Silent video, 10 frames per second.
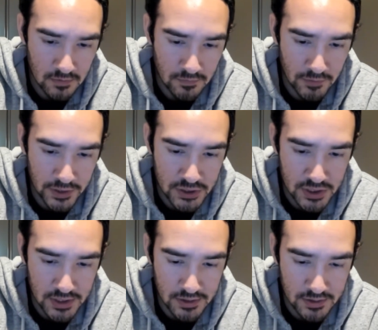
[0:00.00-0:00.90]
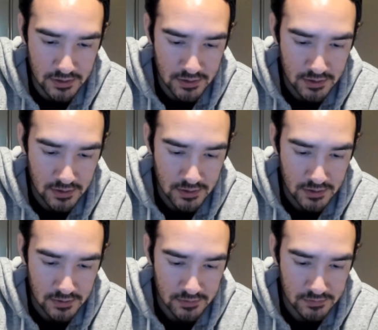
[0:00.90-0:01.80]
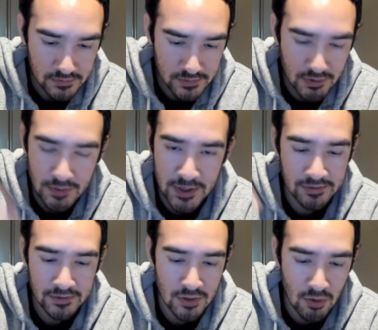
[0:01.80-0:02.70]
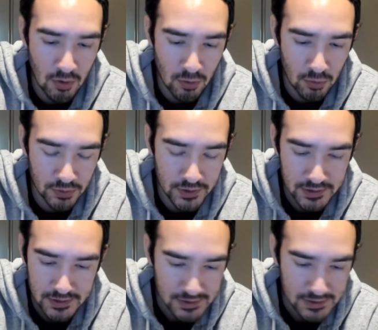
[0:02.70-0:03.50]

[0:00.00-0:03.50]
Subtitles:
Friction. See what I mean? No hold.